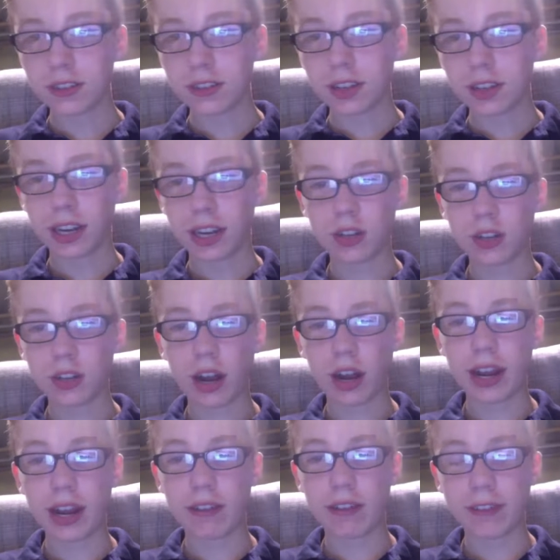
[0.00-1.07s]
We get to
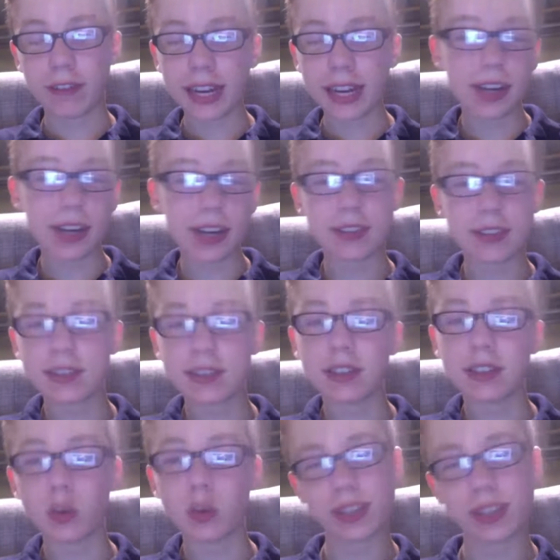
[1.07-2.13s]
ride Phoenix and
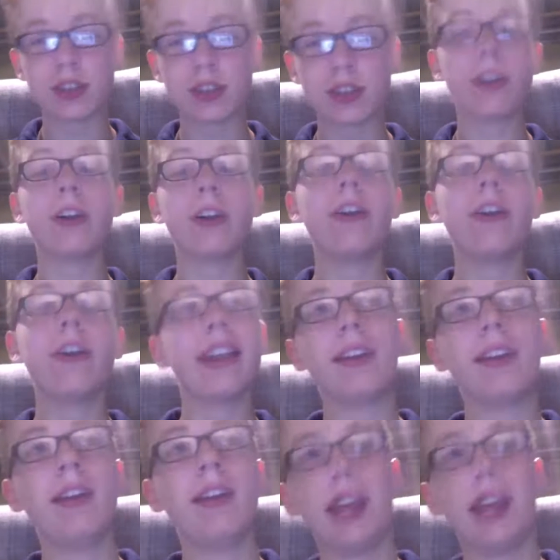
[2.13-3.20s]
Twister and
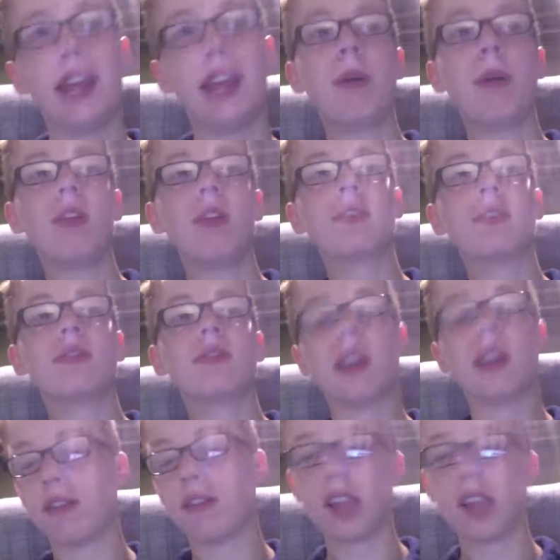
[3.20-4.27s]
Impulse
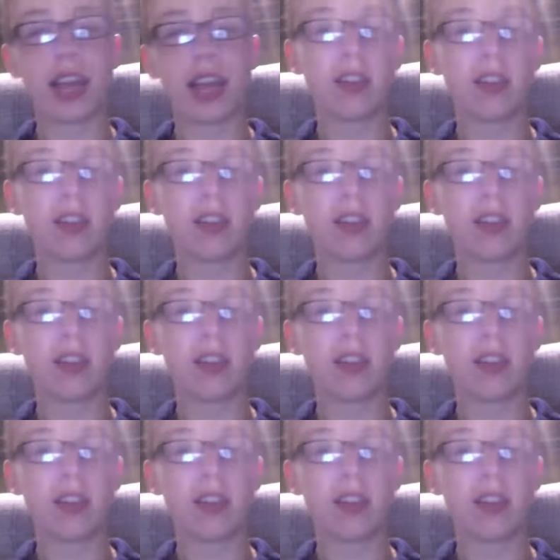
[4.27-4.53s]
and Flying